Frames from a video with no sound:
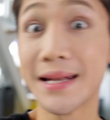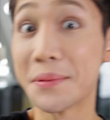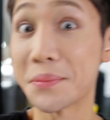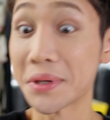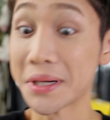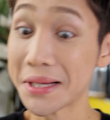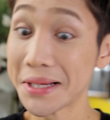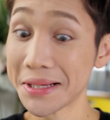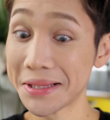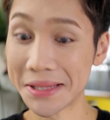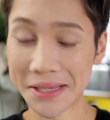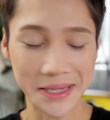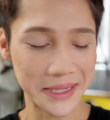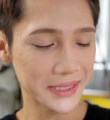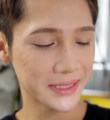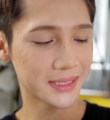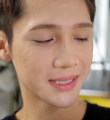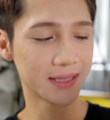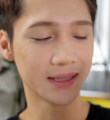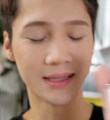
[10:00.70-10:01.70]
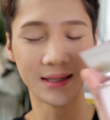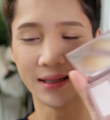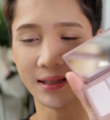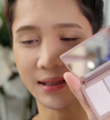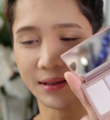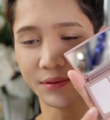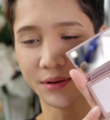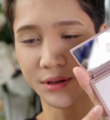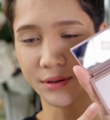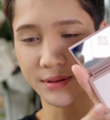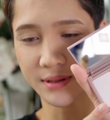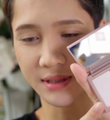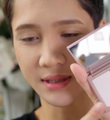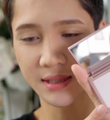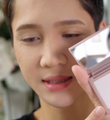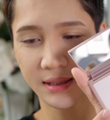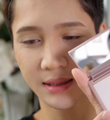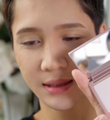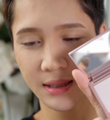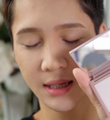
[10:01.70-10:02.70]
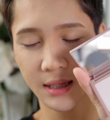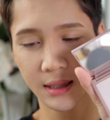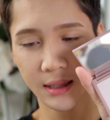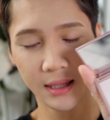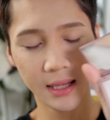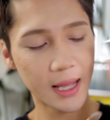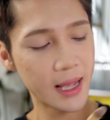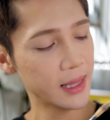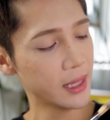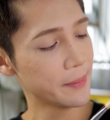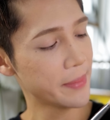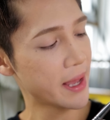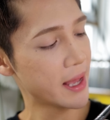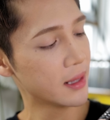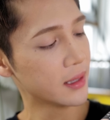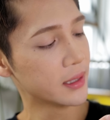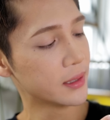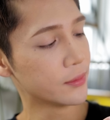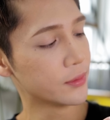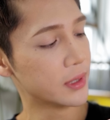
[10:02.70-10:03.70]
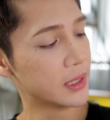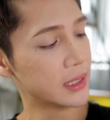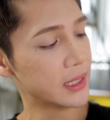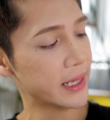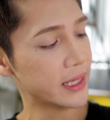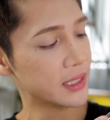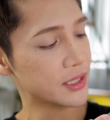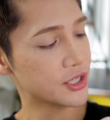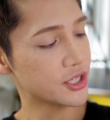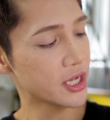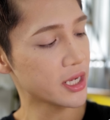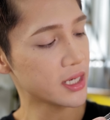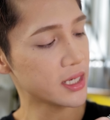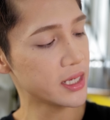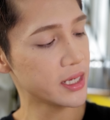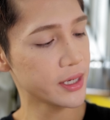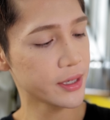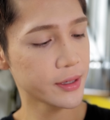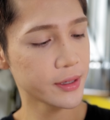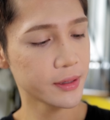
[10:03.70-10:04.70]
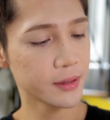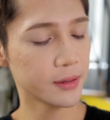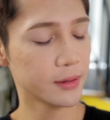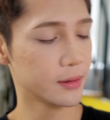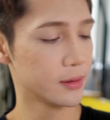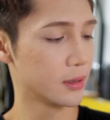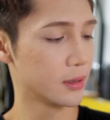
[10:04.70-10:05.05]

And to highlight, uh, I'm gonna use this highlight palette with the lightest shade here.